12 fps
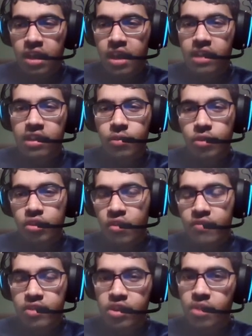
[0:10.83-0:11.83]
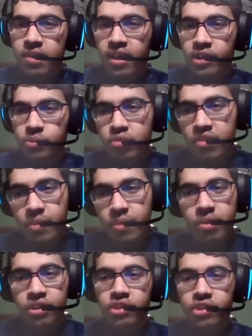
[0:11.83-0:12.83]
And yeah, we're going to give you guys preview and
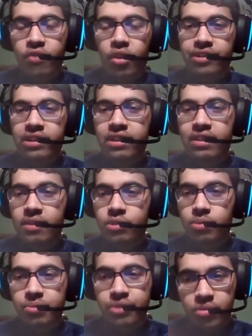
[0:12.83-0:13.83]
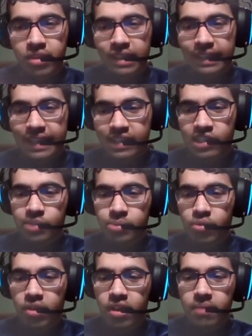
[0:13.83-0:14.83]
predictions for all 80 of the games. So please remember to like and
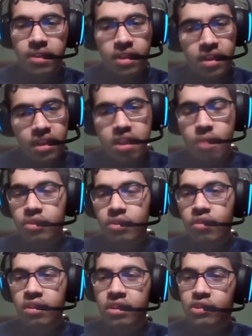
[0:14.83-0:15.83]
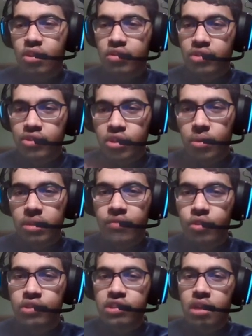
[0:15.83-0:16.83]
subscribe. And yeah, we're going to go ahead and get started. So let's start with the
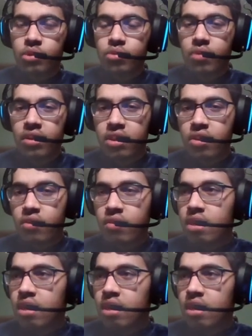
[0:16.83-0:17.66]
first game, which we got here.